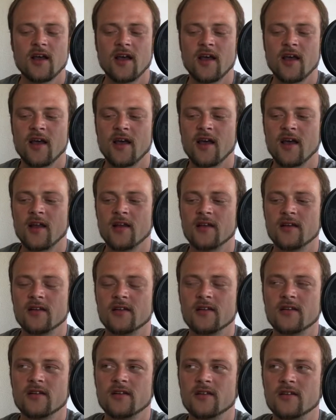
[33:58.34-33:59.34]
And
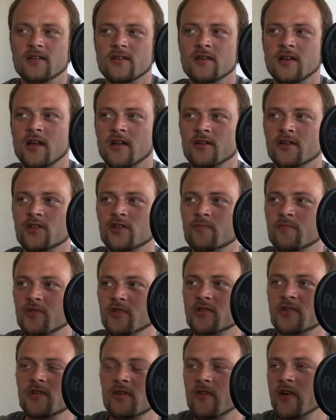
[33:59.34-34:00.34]
then she
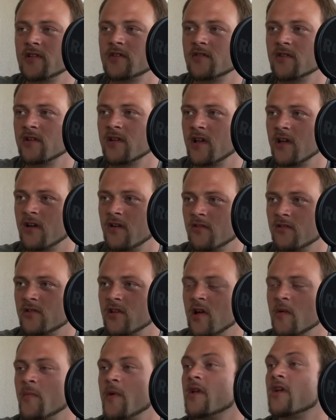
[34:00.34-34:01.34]
puts the rest of the deck on
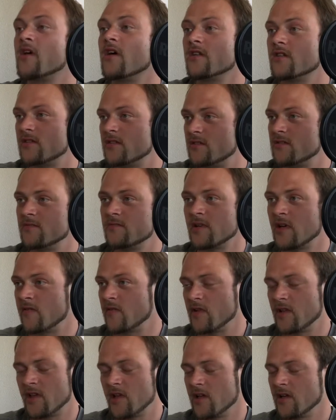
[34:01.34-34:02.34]
top and cuts
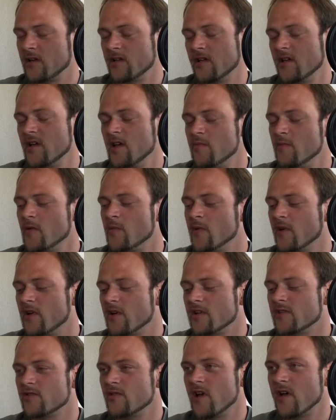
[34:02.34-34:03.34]
everything. But
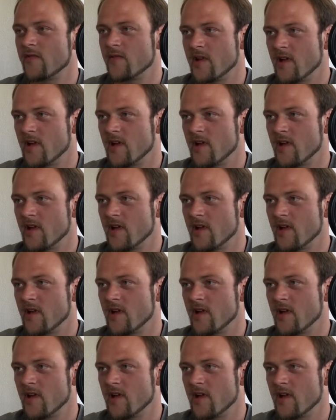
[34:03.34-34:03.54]
because you have